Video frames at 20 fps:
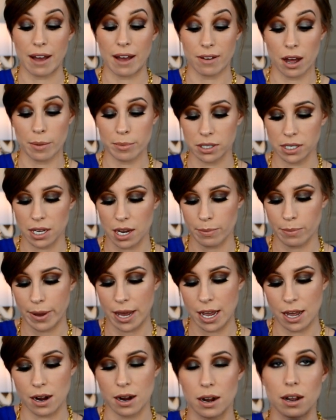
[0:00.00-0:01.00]
I've almost hit
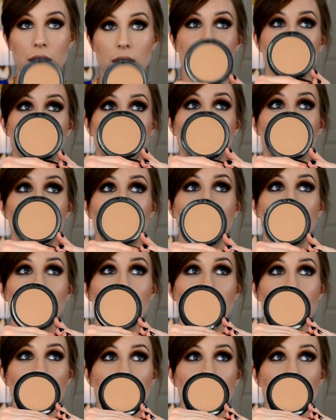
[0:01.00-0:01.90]
pan on it completely,